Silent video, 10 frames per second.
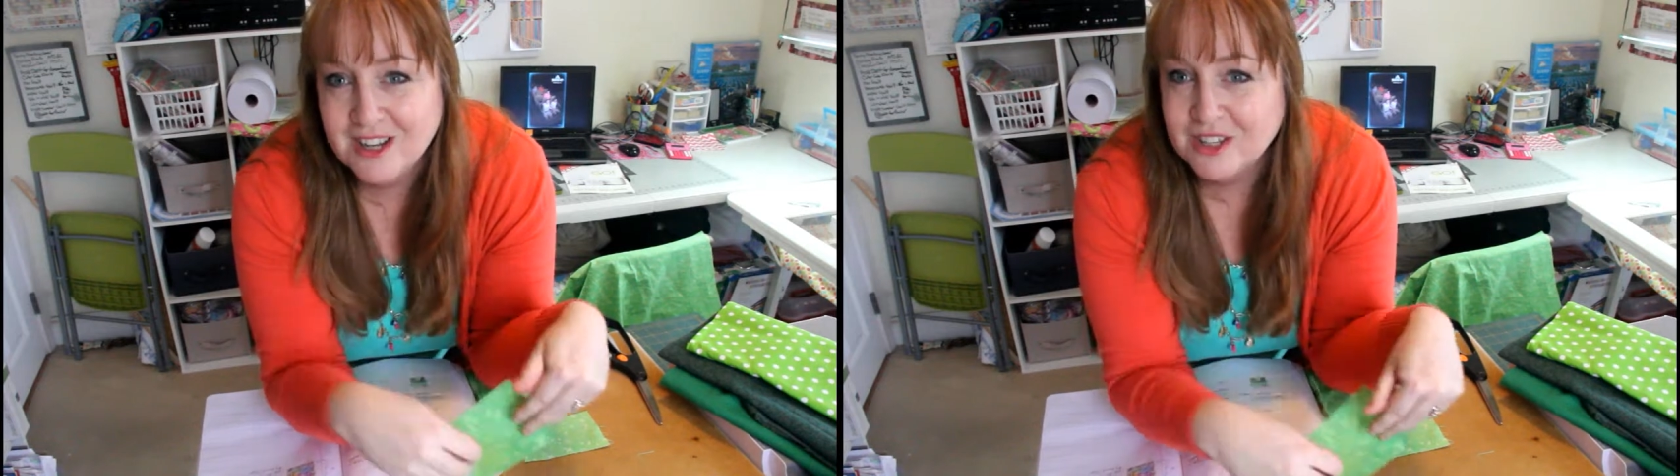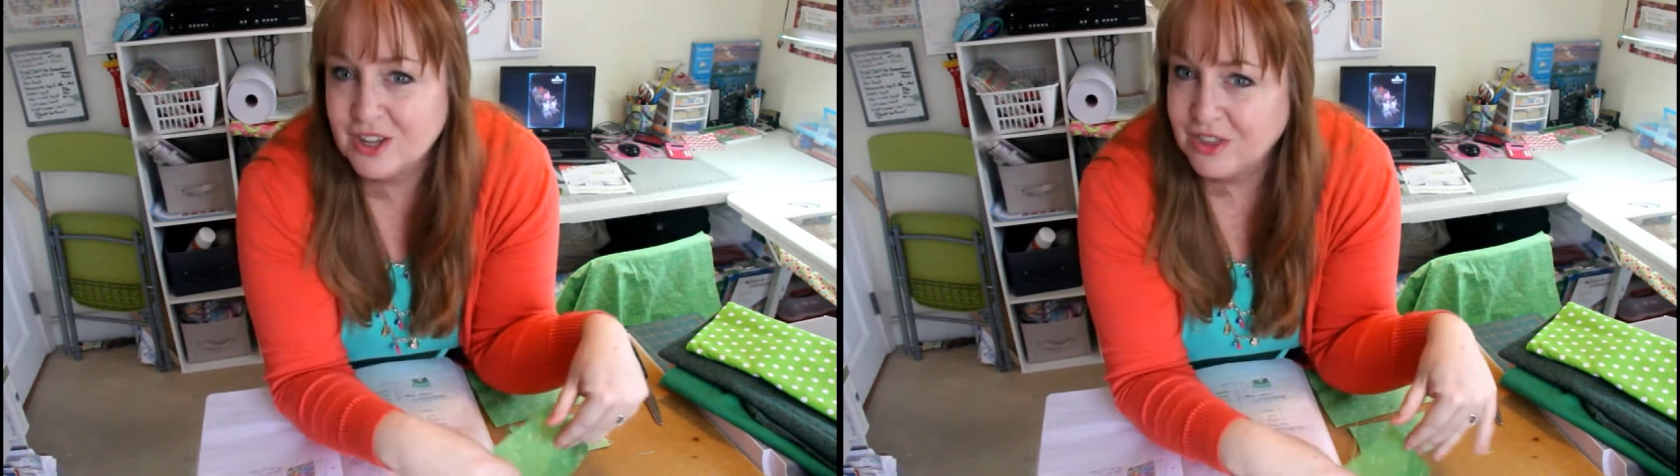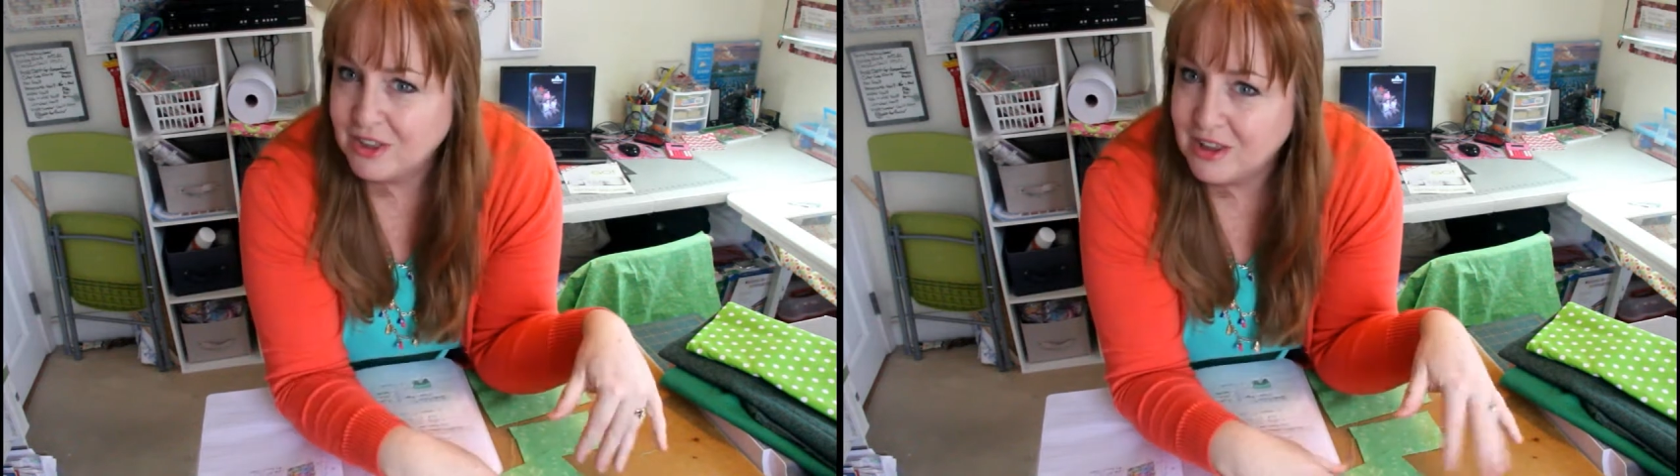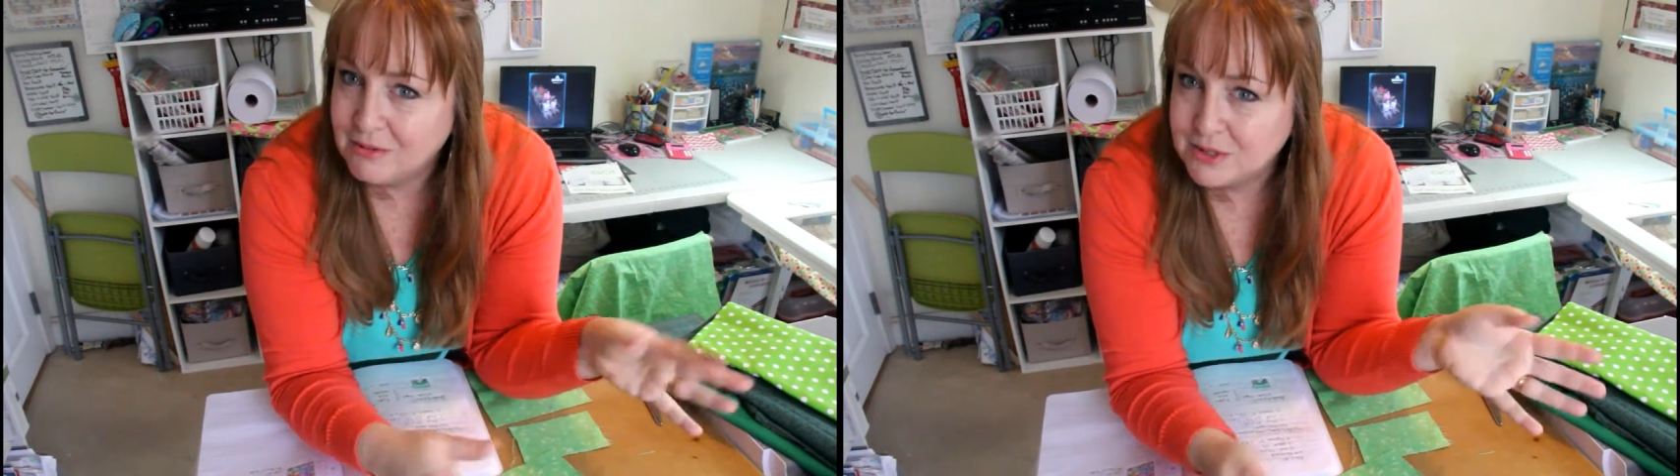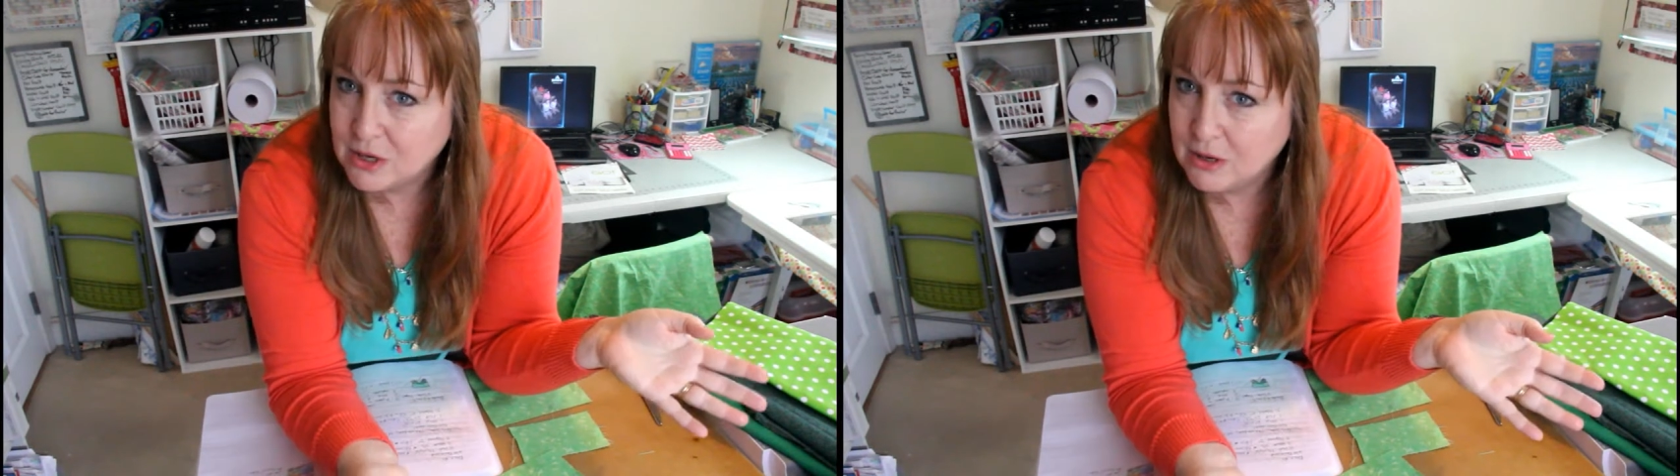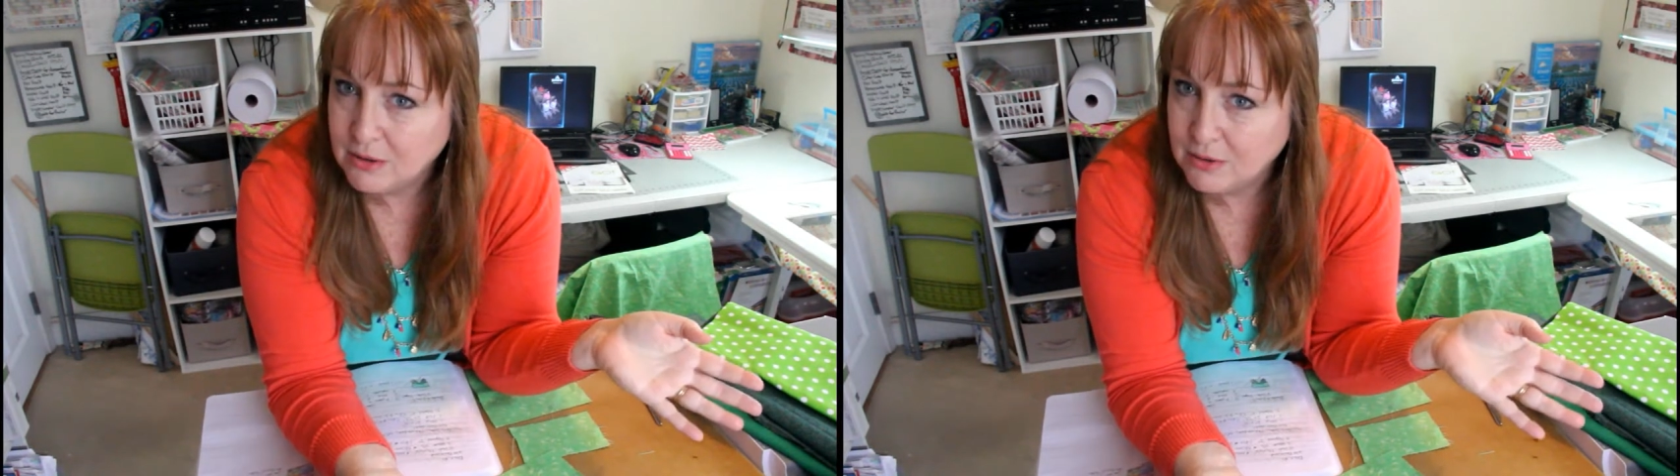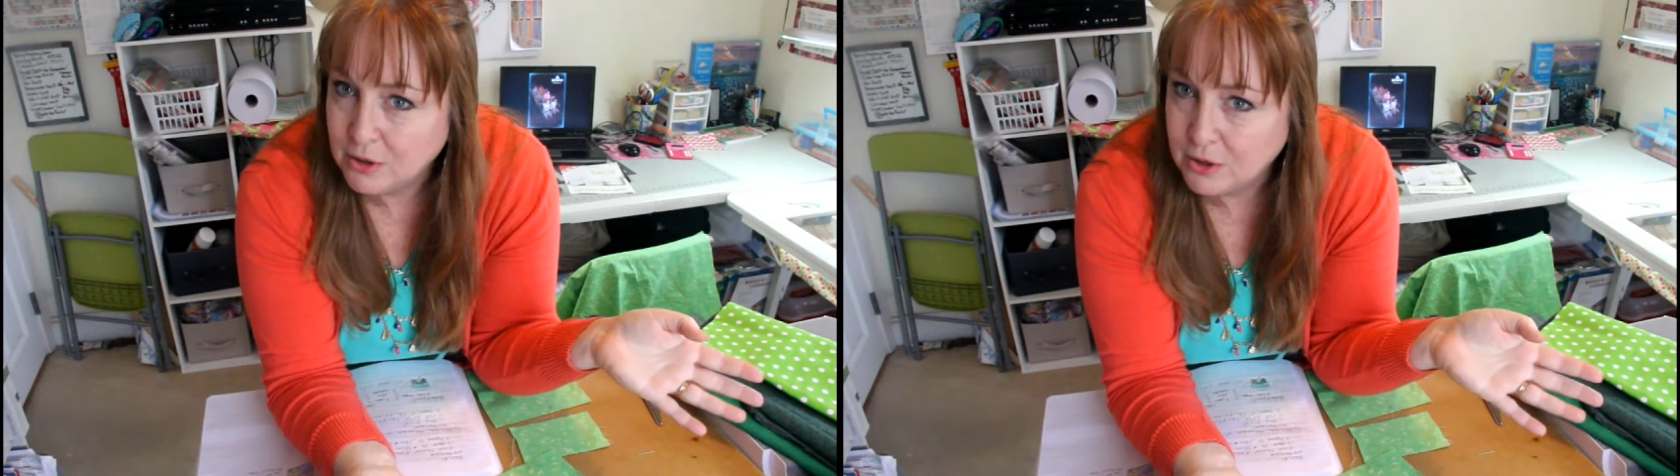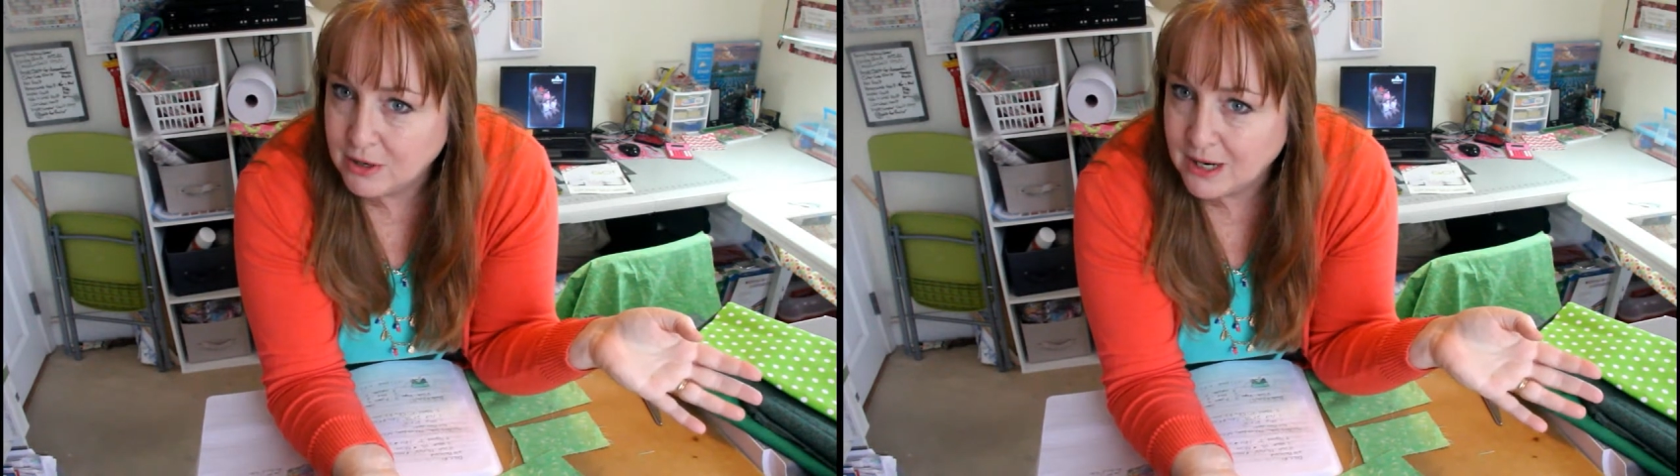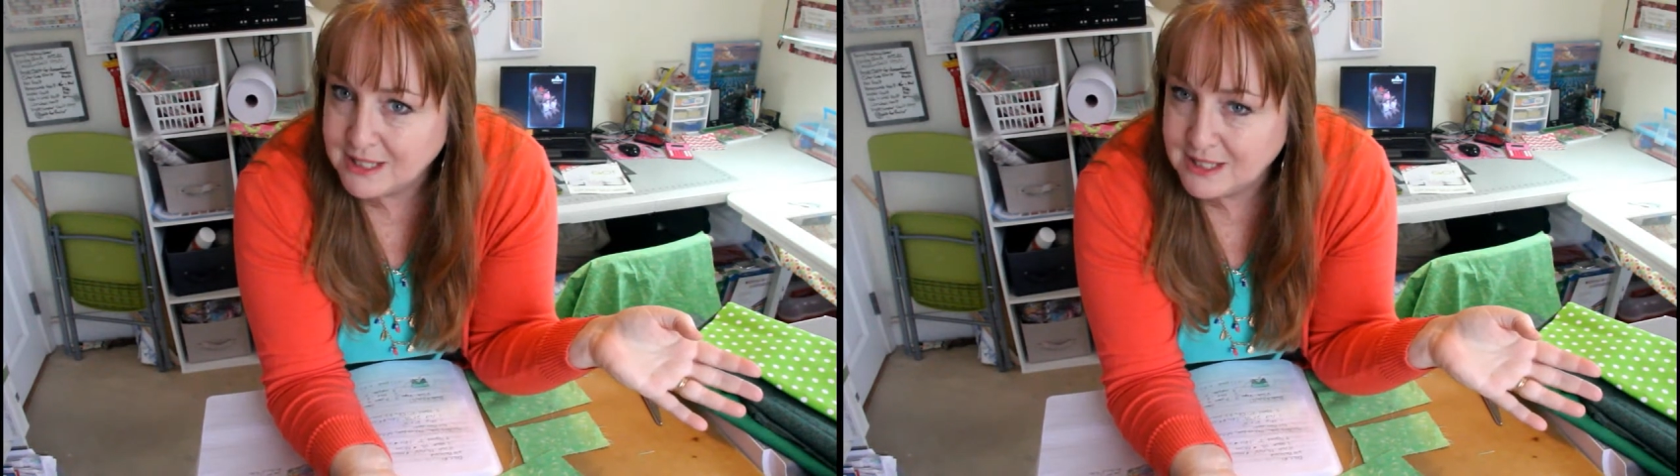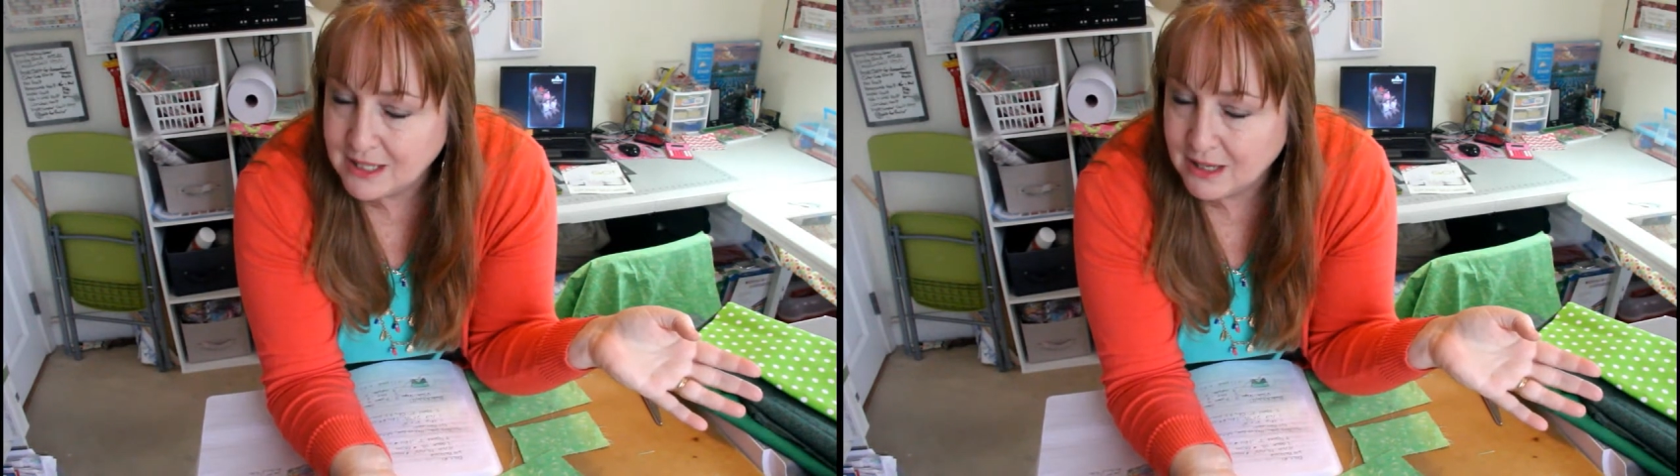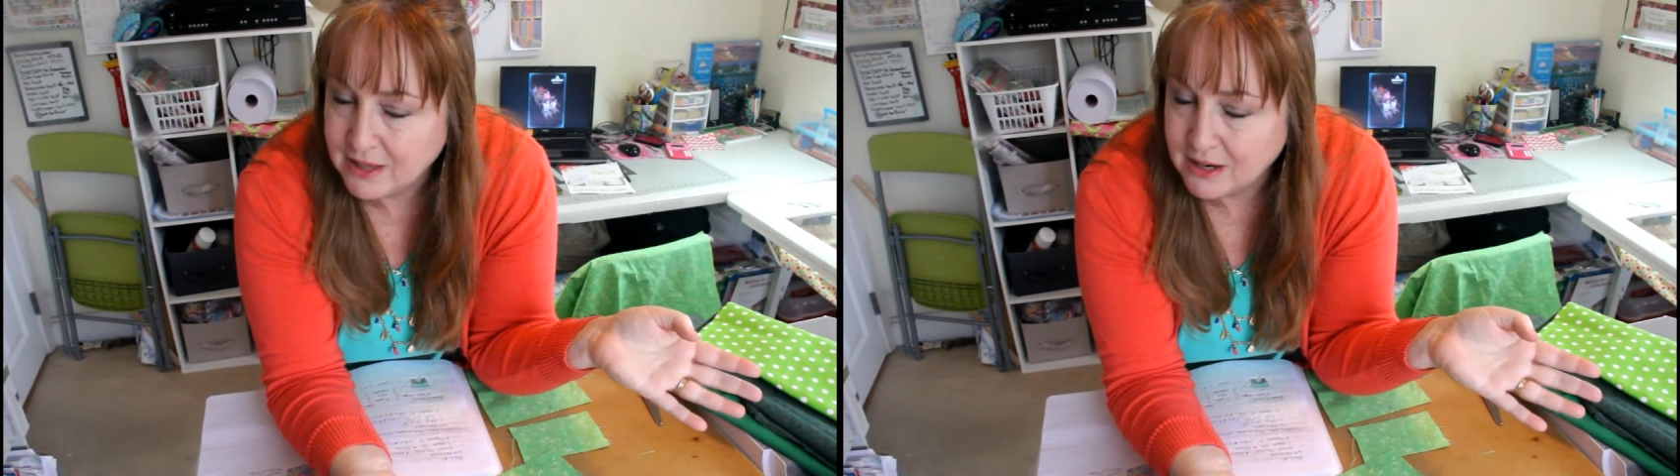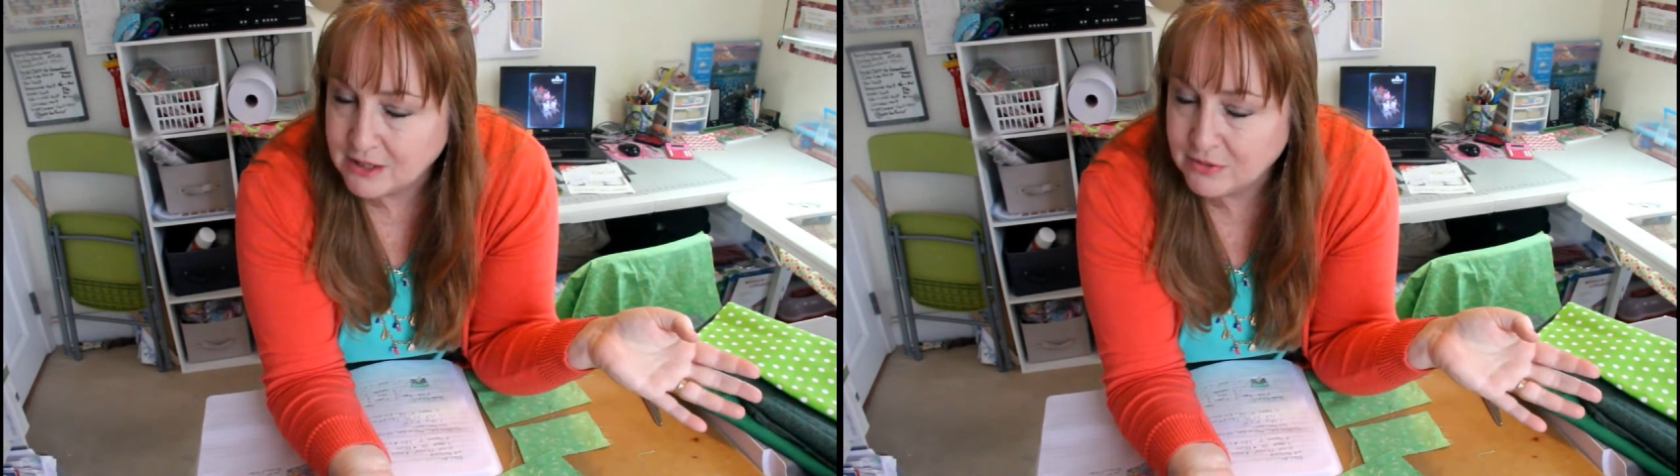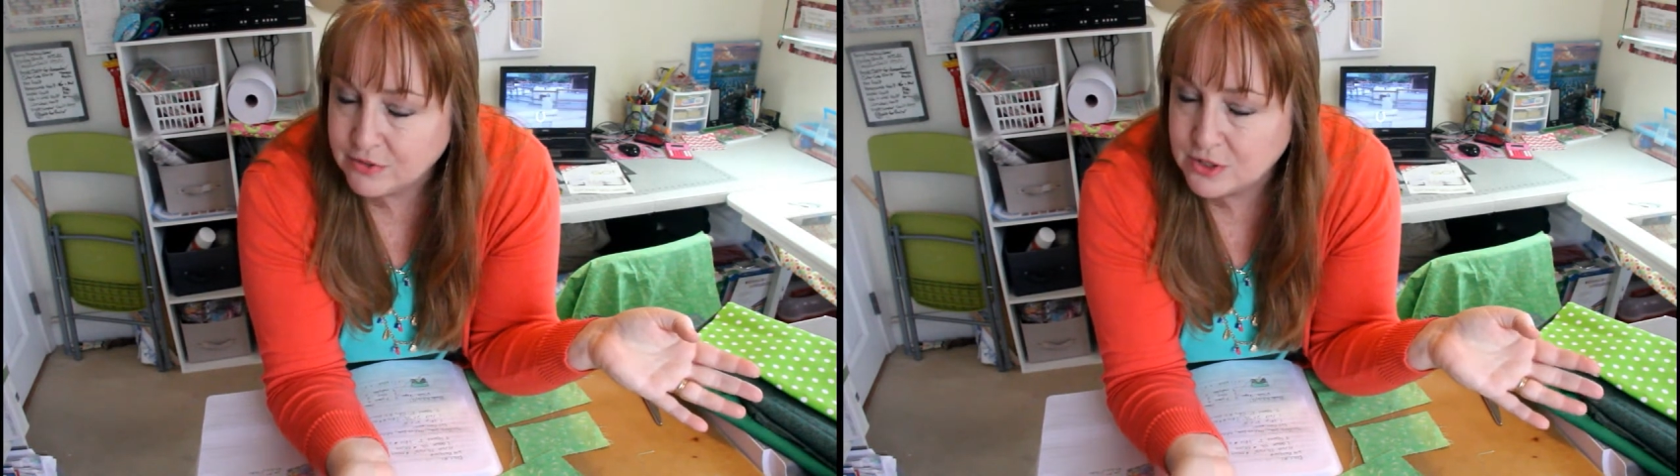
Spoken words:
So I thought that was a good idea there